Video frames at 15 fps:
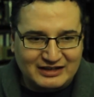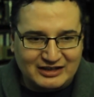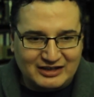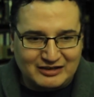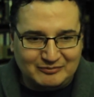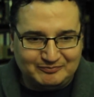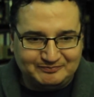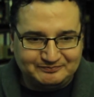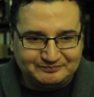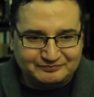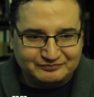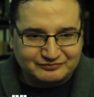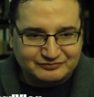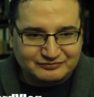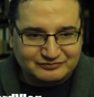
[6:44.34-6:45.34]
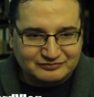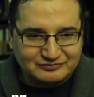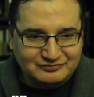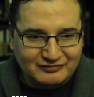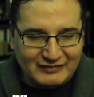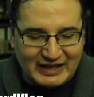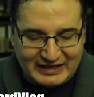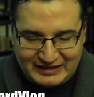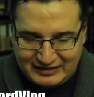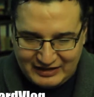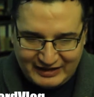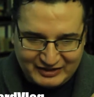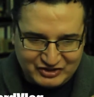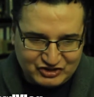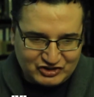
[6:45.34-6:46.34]
And he
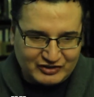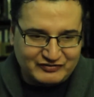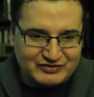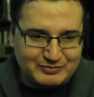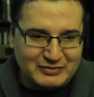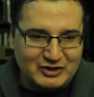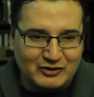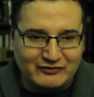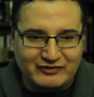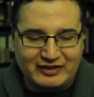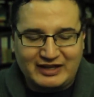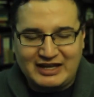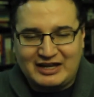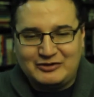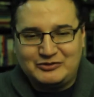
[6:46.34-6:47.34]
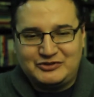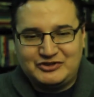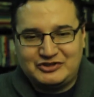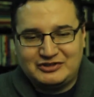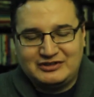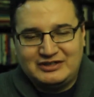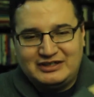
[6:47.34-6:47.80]
like shoves me over the couch.